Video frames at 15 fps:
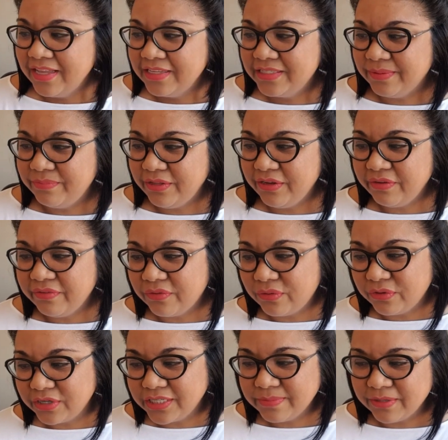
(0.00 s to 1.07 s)
something
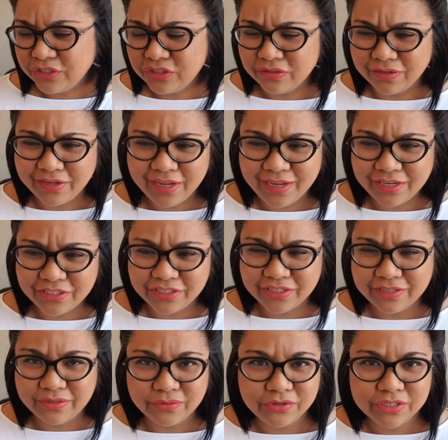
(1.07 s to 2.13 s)
for a special
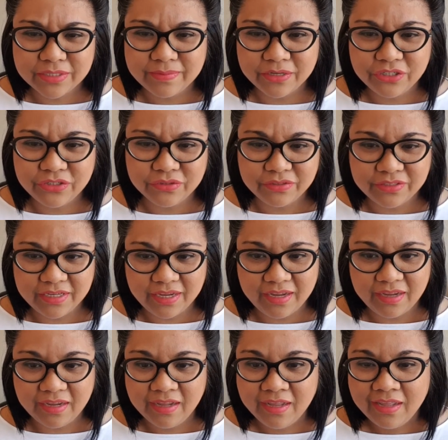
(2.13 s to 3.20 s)
occasion or a special
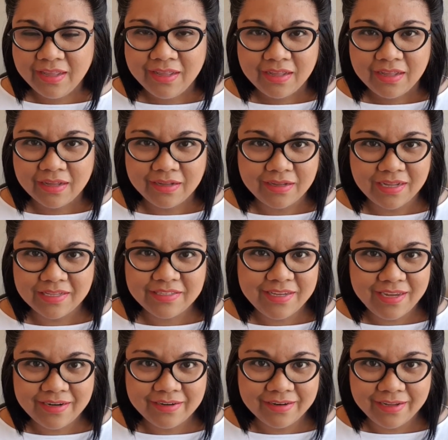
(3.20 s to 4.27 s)
day uh, a
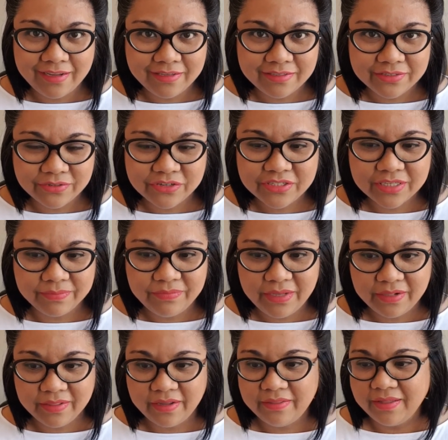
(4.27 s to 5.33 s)
date night or
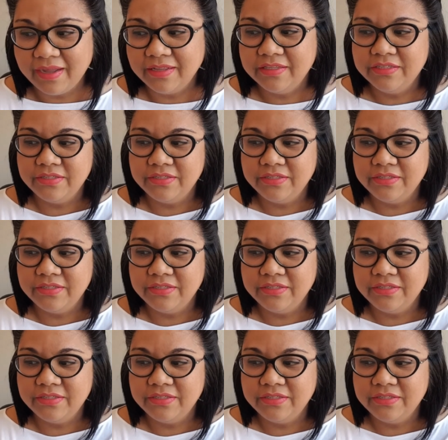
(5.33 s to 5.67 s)
something like that.